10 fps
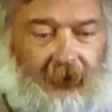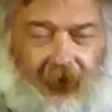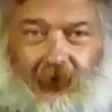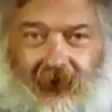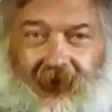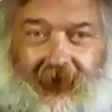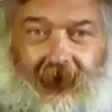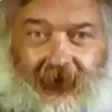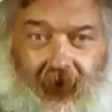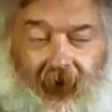But there was this
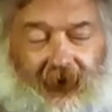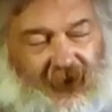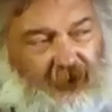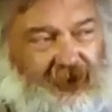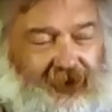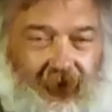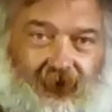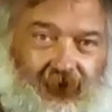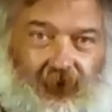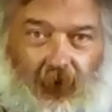little salon, so we'd sell
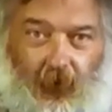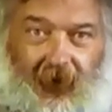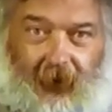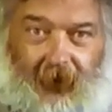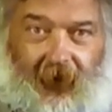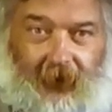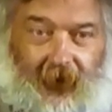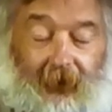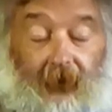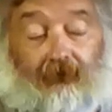two a week
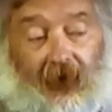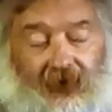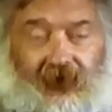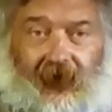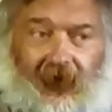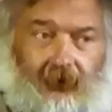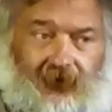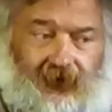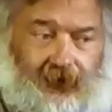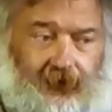maybe, but mostly it
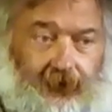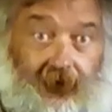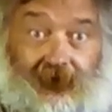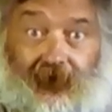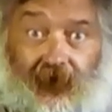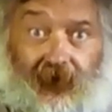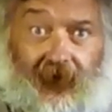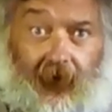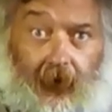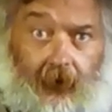was to
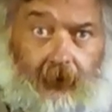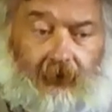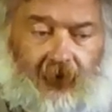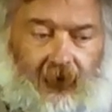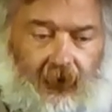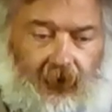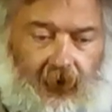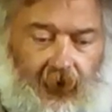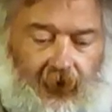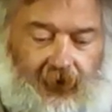discerning
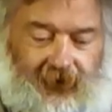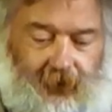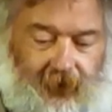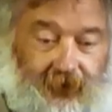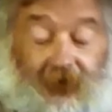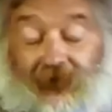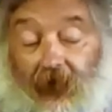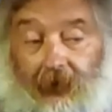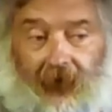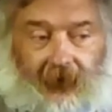customers. For
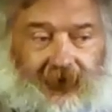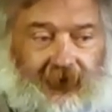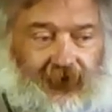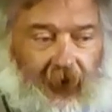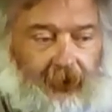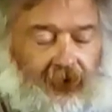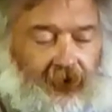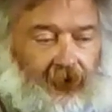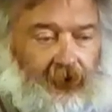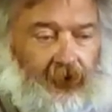example, there was a chap
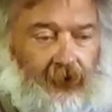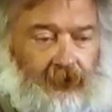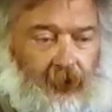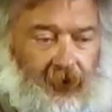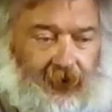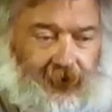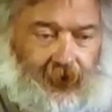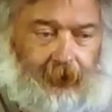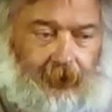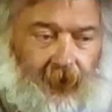from
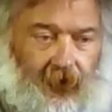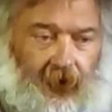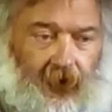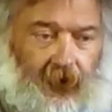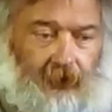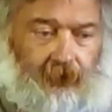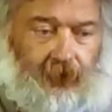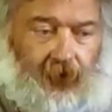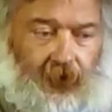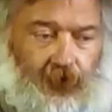London
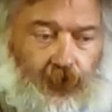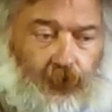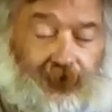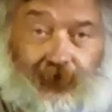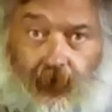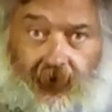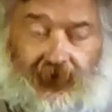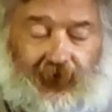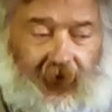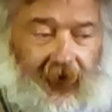who was
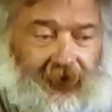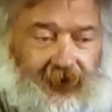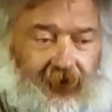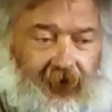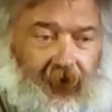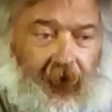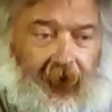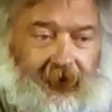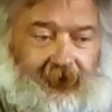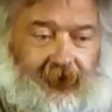Jewish, and he
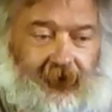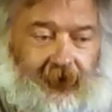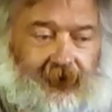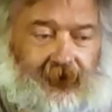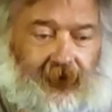collected